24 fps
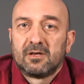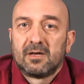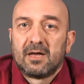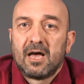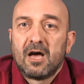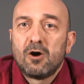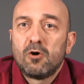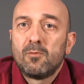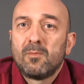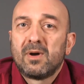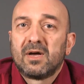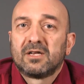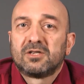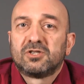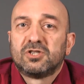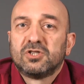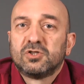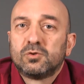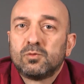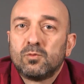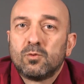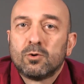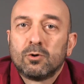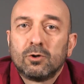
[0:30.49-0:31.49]
How much
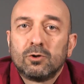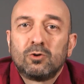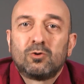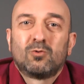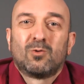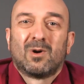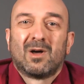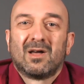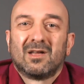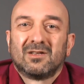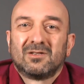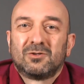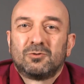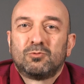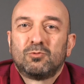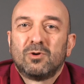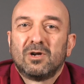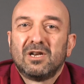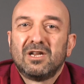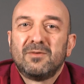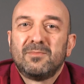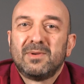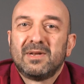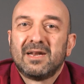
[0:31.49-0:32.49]
is worth to us to
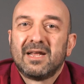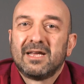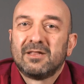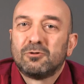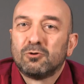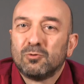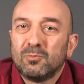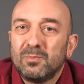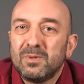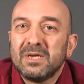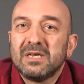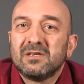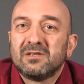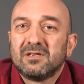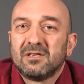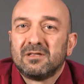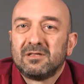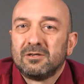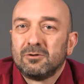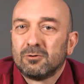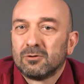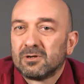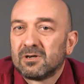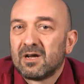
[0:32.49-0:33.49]
eliminate
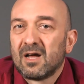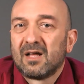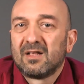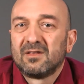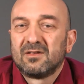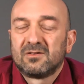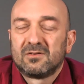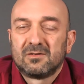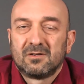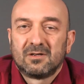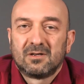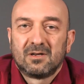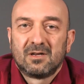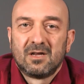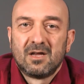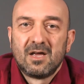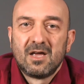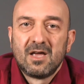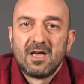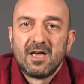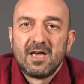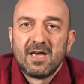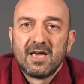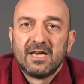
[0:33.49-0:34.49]
obesity or cancer?
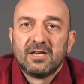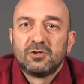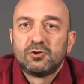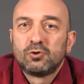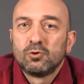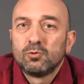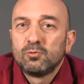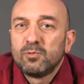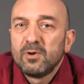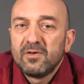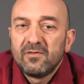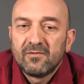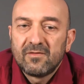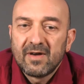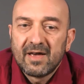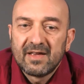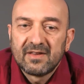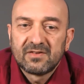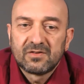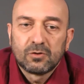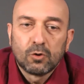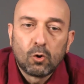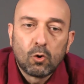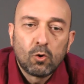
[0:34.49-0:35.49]
And should we
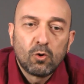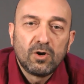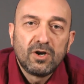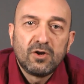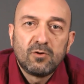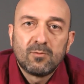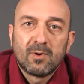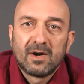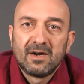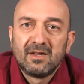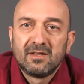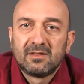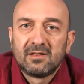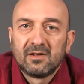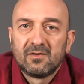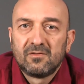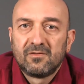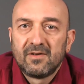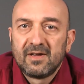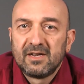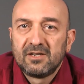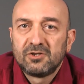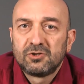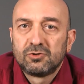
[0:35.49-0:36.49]
invest all in one
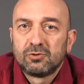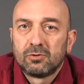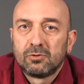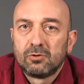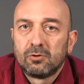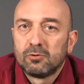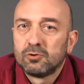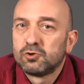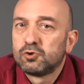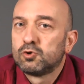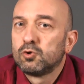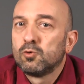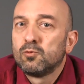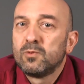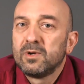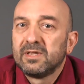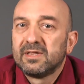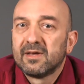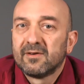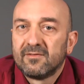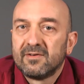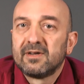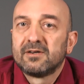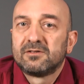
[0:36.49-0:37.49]
intervention, or should we
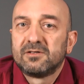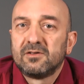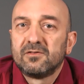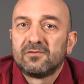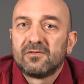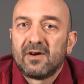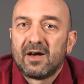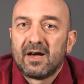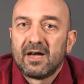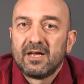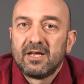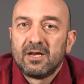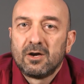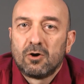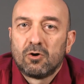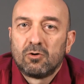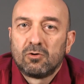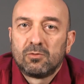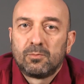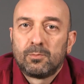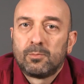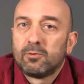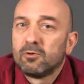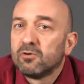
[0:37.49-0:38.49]
diversify
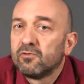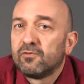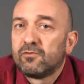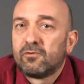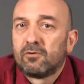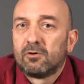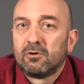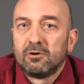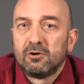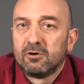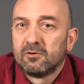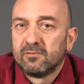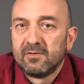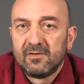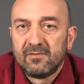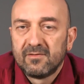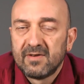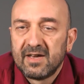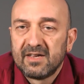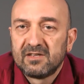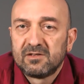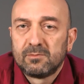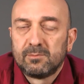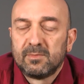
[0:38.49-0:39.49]
our portfolio of
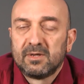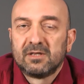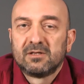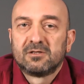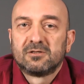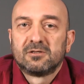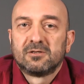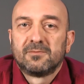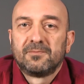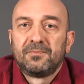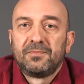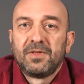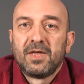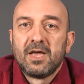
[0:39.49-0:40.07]
investments?